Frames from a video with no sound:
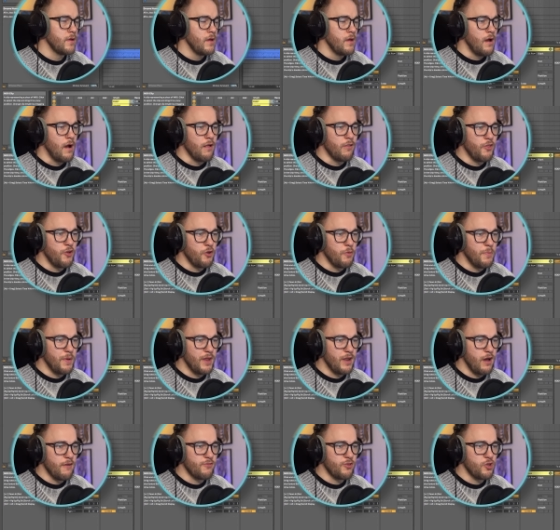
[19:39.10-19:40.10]
A little bit
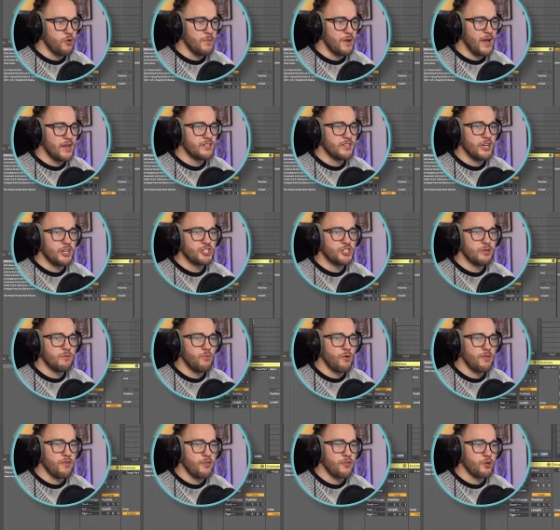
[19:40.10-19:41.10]
of humanization
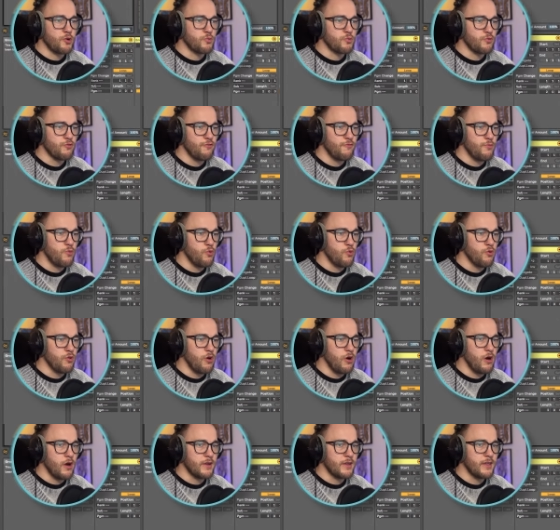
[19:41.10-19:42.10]
with the groove pool
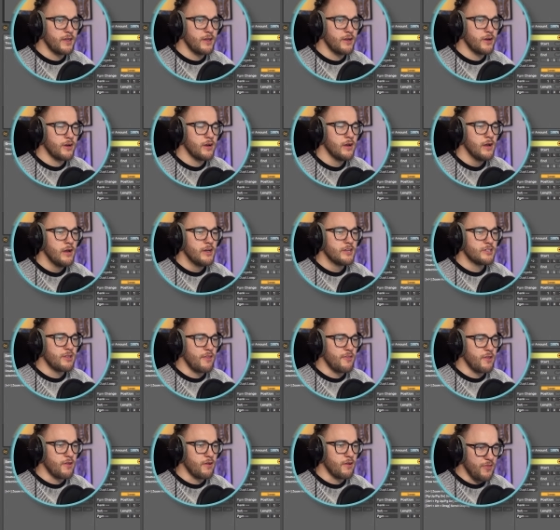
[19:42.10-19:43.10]
on here so that
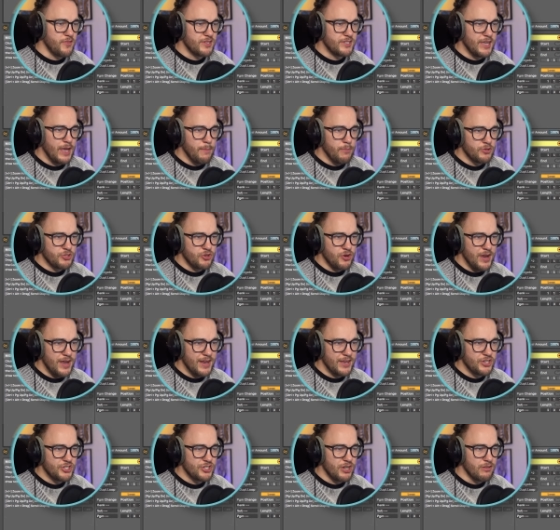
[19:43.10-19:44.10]
the samples are
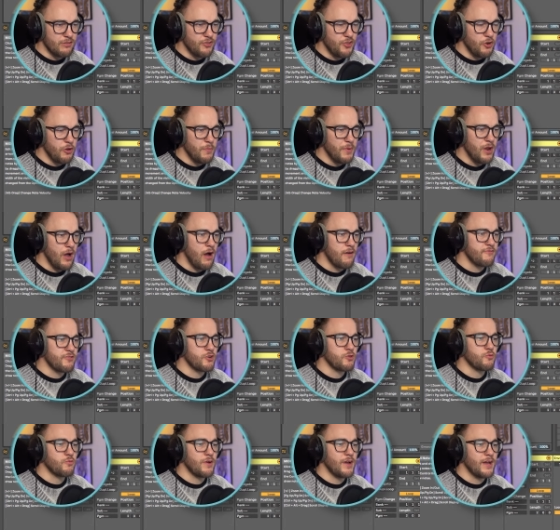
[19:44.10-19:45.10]
hitting just a little bit off the
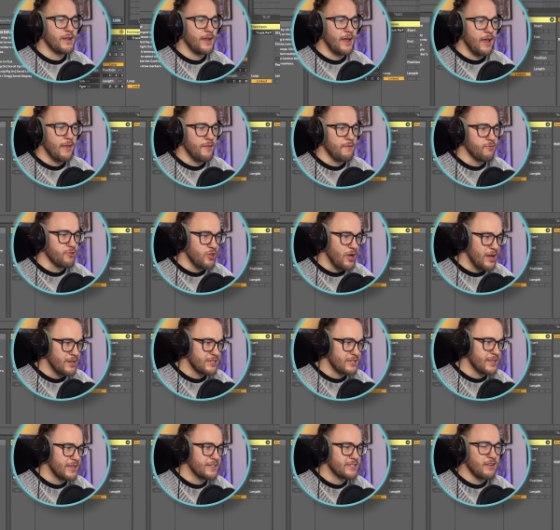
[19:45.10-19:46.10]
grid and the
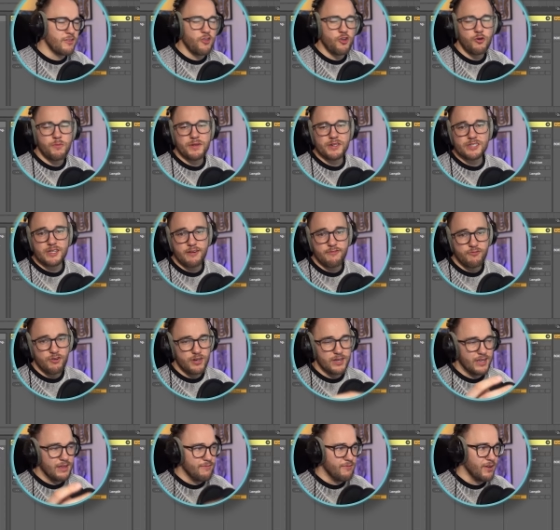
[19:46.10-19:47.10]
velocity is a little bit
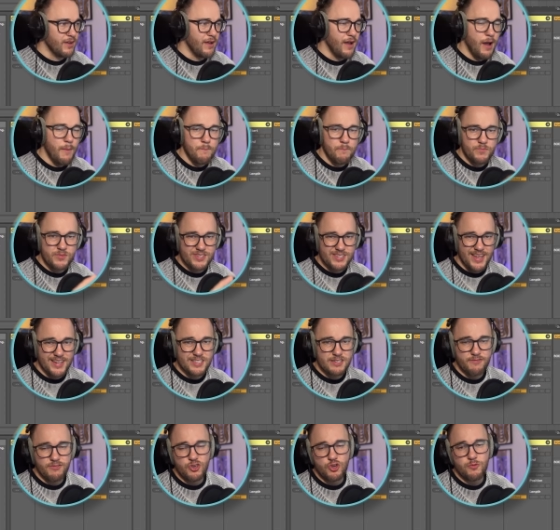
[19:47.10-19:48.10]
different, giving a sense
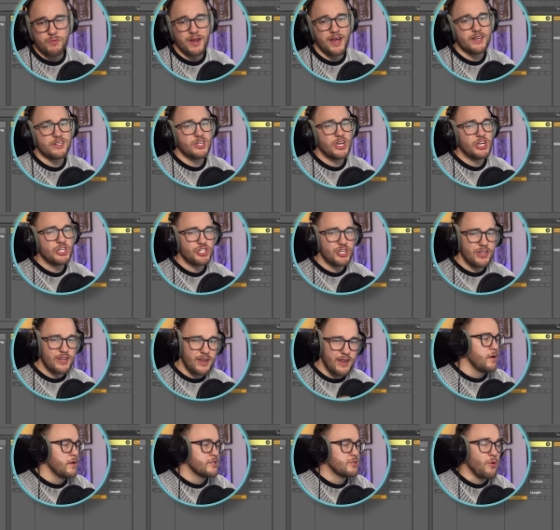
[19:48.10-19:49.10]
of humanization
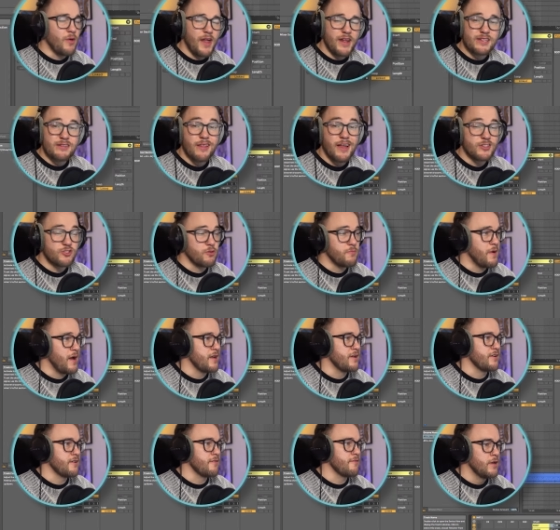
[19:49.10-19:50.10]
and so that it's less
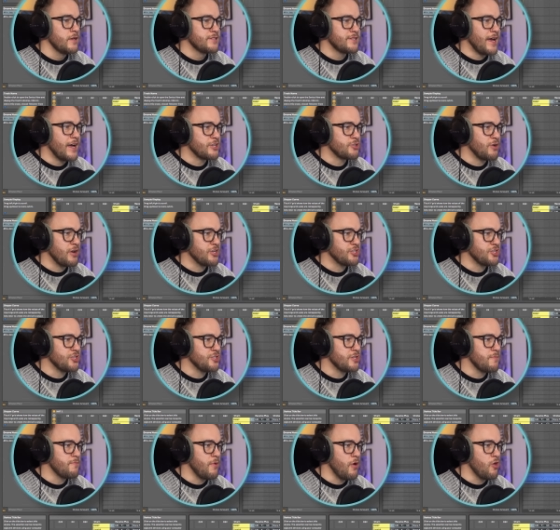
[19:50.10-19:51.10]
repetitive. Saturation
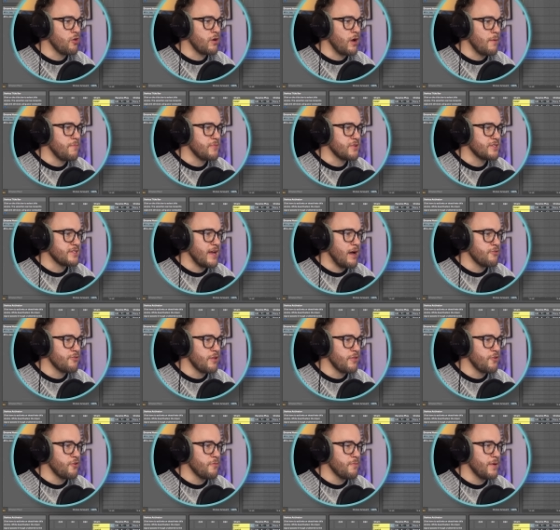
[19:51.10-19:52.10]
to bulk up the sound a
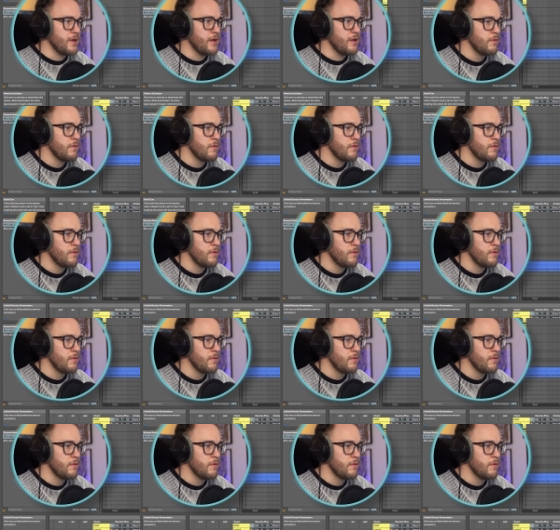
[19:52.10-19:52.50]
little bit.